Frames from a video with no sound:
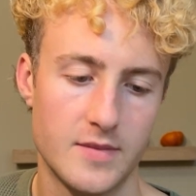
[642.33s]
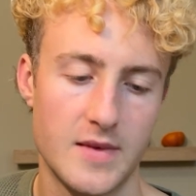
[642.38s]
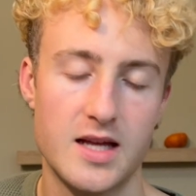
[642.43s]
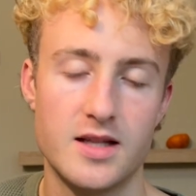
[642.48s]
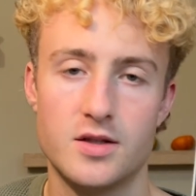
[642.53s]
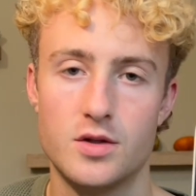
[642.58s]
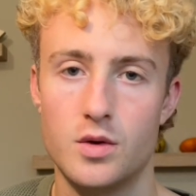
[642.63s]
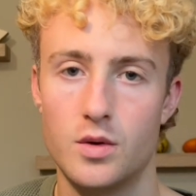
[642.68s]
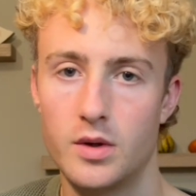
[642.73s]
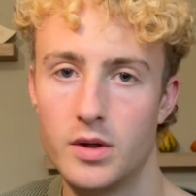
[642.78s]

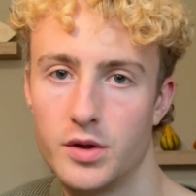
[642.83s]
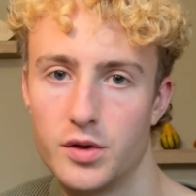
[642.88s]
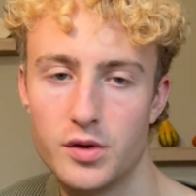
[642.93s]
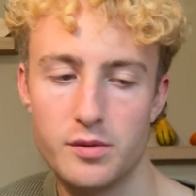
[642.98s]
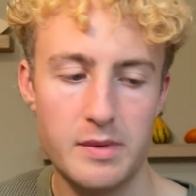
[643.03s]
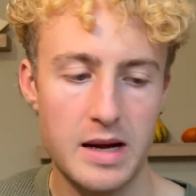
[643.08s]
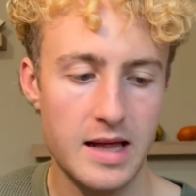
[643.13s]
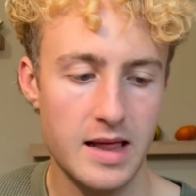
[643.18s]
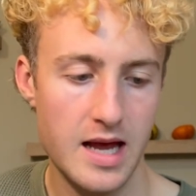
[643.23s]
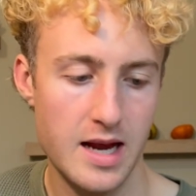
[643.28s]
It's going through
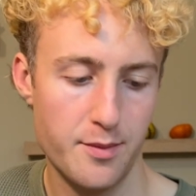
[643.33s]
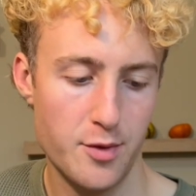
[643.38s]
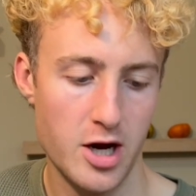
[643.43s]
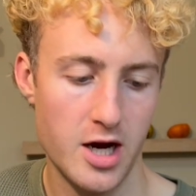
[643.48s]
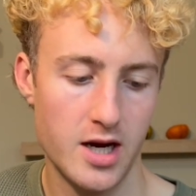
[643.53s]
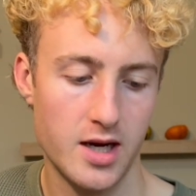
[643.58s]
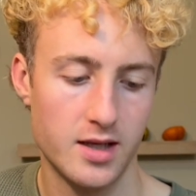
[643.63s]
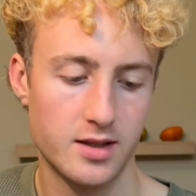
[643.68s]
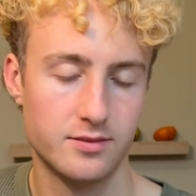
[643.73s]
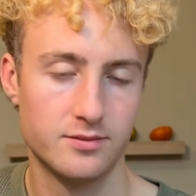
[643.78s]
my
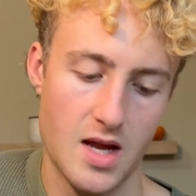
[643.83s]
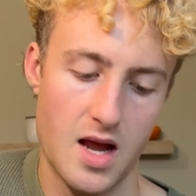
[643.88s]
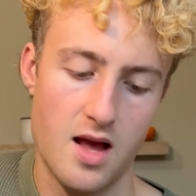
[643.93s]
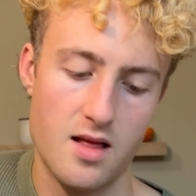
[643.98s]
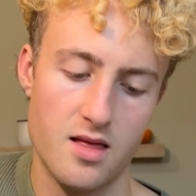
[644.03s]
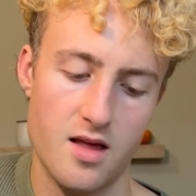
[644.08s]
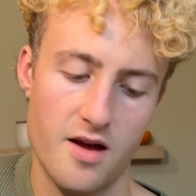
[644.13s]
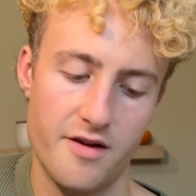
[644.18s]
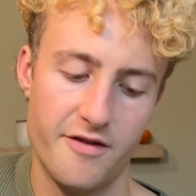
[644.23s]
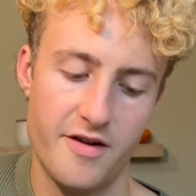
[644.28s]
library. I
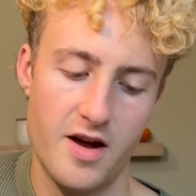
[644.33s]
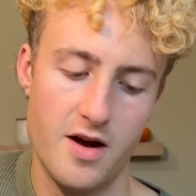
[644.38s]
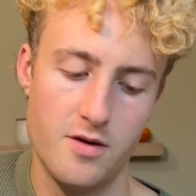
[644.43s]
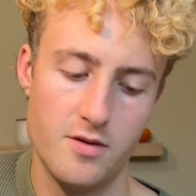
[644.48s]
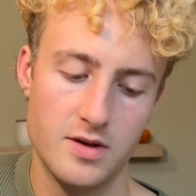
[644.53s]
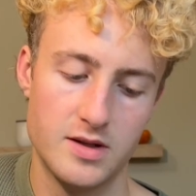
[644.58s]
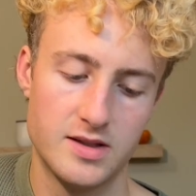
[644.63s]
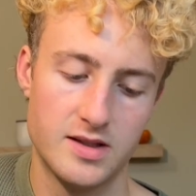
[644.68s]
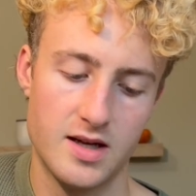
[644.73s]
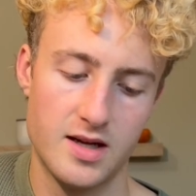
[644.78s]
love how
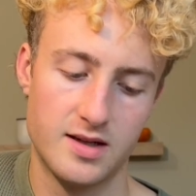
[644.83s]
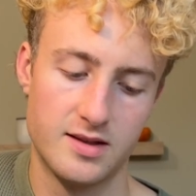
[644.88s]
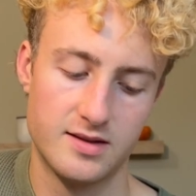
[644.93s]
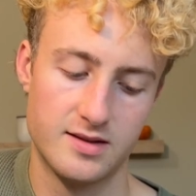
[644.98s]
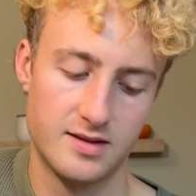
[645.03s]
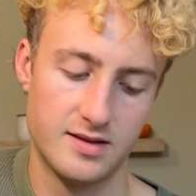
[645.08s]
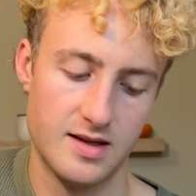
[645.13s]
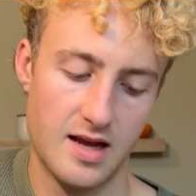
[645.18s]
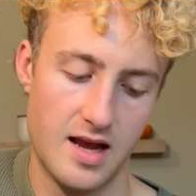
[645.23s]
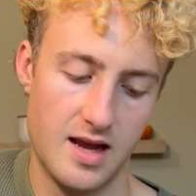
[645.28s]
it's like
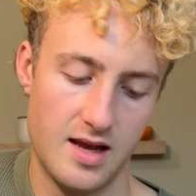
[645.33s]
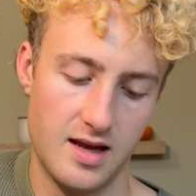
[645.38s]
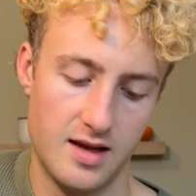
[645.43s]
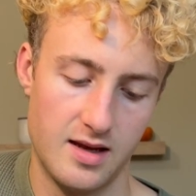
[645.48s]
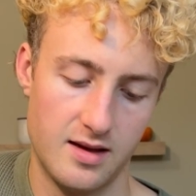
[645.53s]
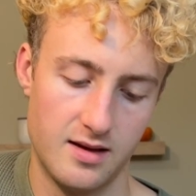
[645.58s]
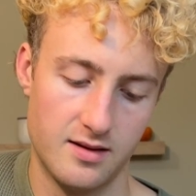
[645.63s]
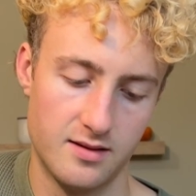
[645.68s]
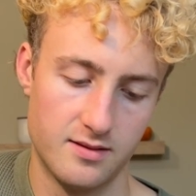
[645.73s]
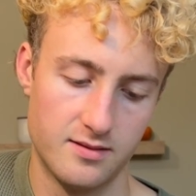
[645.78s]

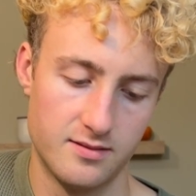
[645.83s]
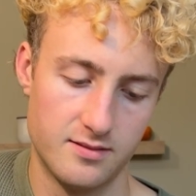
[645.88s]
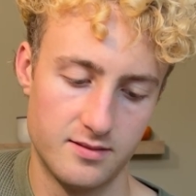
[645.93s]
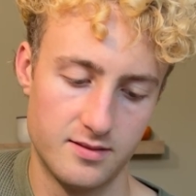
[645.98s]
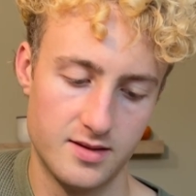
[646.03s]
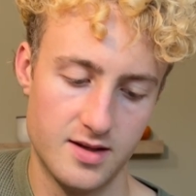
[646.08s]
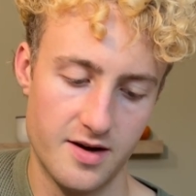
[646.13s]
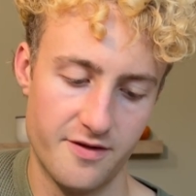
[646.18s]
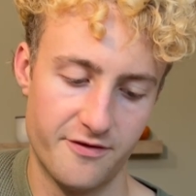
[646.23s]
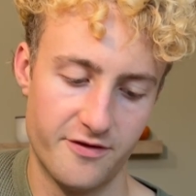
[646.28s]
saying
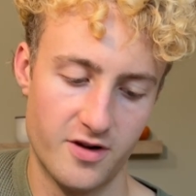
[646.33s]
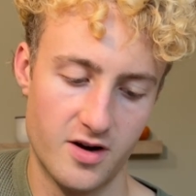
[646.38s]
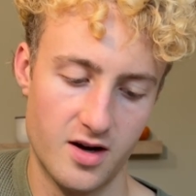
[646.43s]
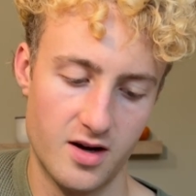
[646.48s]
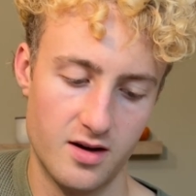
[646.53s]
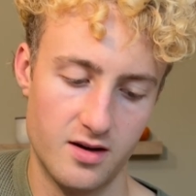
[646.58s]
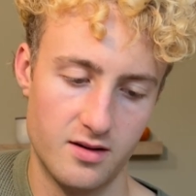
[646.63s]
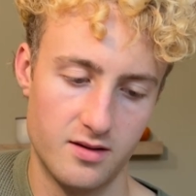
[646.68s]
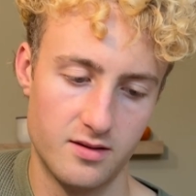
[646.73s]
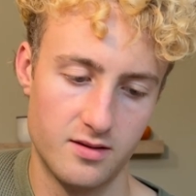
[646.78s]

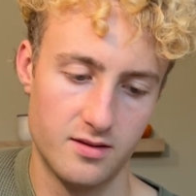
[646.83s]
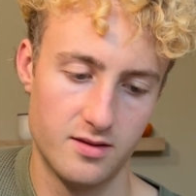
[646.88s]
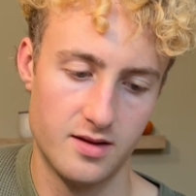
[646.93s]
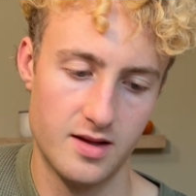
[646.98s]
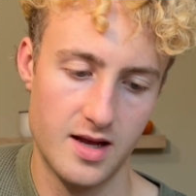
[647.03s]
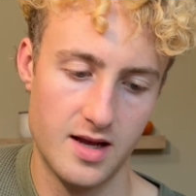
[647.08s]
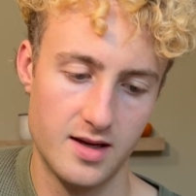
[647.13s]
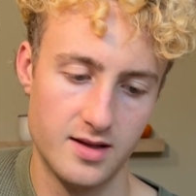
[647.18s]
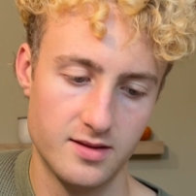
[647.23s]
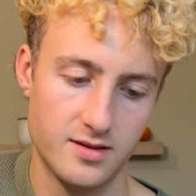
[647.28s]
different
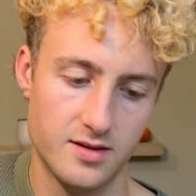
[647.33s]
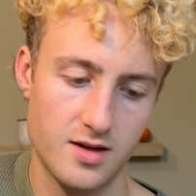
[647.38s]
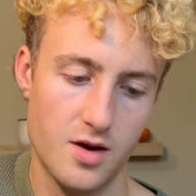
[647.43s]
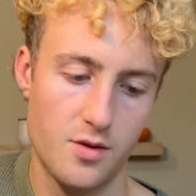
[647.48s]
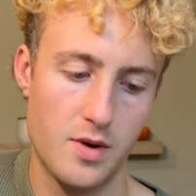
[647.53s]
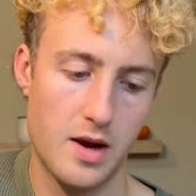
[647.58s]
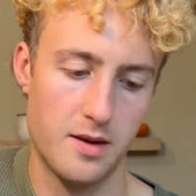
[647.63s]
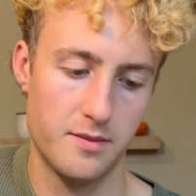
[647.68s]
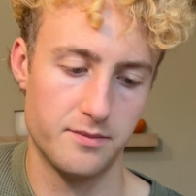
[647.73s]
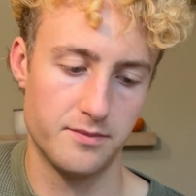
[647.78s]
things.
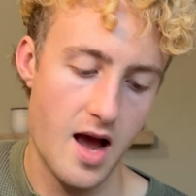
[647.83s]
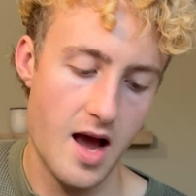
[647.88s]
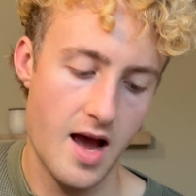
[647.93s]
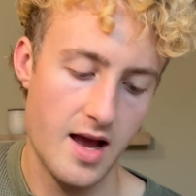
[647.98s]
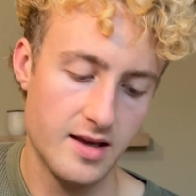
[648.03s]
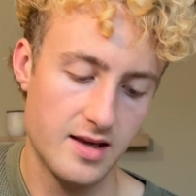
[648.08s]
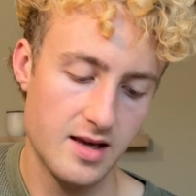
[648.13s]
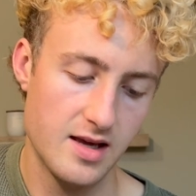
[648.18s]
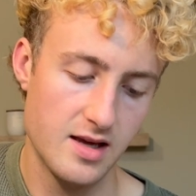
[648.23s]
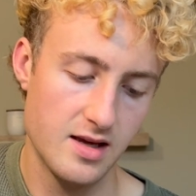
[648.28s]
Okay,
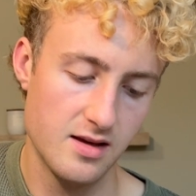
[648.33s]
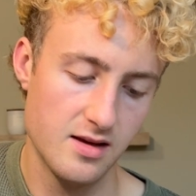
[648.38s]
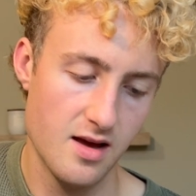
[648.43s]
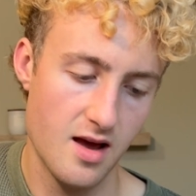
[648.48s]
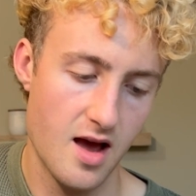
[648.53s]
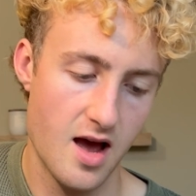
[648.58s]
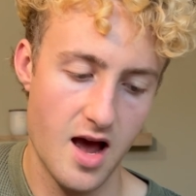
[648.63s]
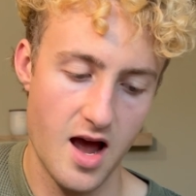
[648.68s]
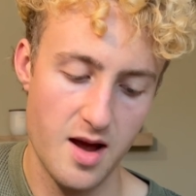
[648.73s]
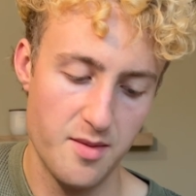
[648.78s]
hiking
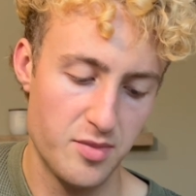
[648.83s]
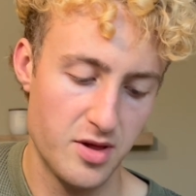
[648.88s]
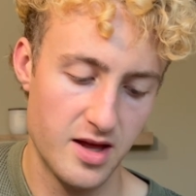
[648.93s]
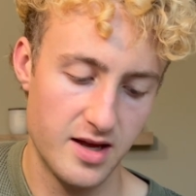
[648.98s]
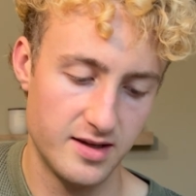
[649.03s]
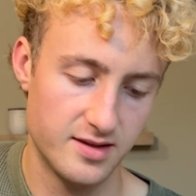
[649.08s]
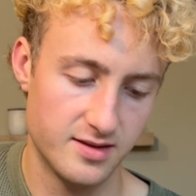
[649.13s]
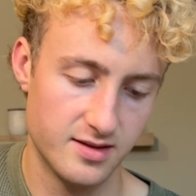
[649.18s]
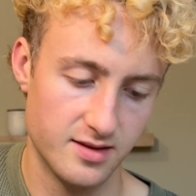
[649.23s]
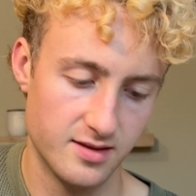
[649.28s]
high
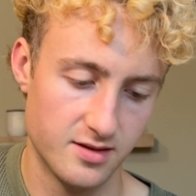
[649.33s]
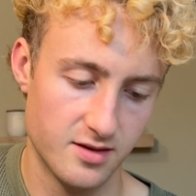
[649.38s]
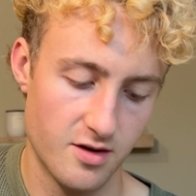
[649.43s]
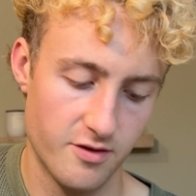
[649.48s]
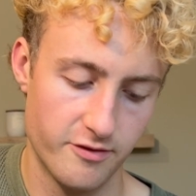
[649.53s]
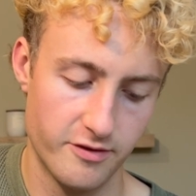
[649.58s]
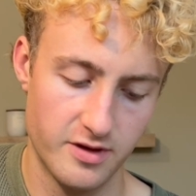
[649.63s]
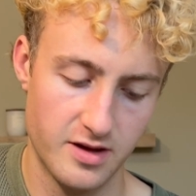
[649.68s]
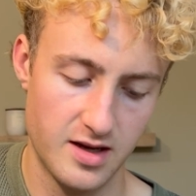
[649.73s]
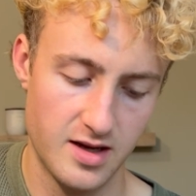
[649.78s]
places
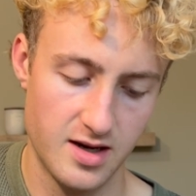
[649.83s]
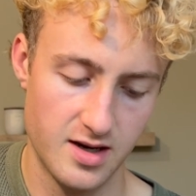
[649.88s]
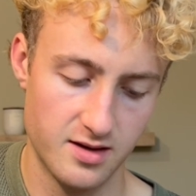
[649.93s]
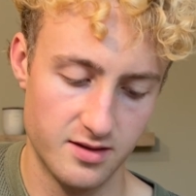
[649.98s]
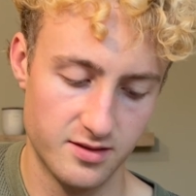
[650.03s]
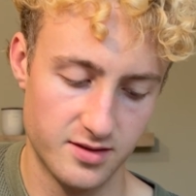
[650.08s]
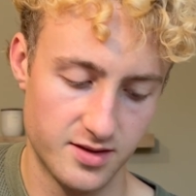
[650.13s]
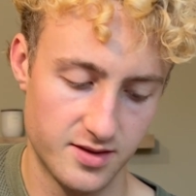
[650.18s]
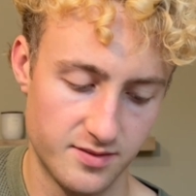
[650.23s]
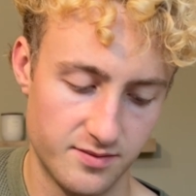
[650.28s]
over the
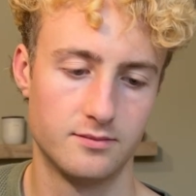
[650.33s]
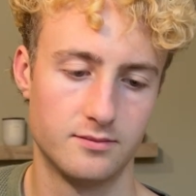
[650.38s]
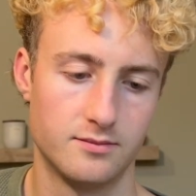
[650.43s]
years.